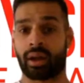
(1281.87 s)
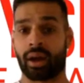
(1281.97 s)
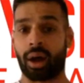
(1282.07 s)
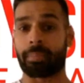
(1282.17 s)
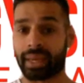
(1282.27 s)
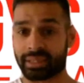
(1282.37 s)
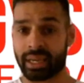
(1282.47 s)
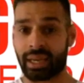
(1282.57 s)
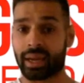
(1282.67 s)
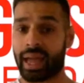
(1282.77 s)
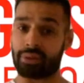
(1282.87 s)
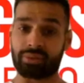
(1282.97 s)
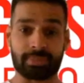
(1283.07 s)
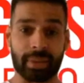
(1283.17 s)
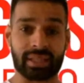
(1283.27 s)
I'm based here,
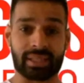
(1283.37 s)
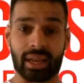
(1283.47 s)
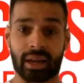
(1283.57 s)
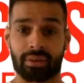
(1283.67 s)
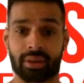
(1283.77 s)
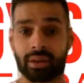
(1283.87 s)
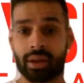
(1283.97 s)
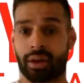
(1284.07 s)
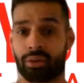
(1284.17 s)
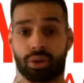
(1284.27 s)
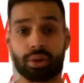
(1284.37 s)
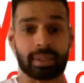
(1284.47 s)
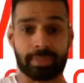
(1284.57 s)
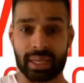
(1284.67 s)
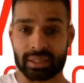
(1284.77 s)
Henry's based here, and Ruby's
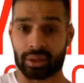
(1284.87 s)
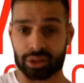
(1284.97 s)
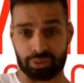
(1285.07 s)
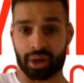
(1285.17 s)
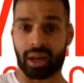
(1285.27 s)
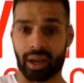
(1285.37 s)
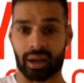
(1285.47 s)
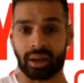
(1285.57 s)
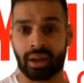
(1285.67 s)
based in Australia.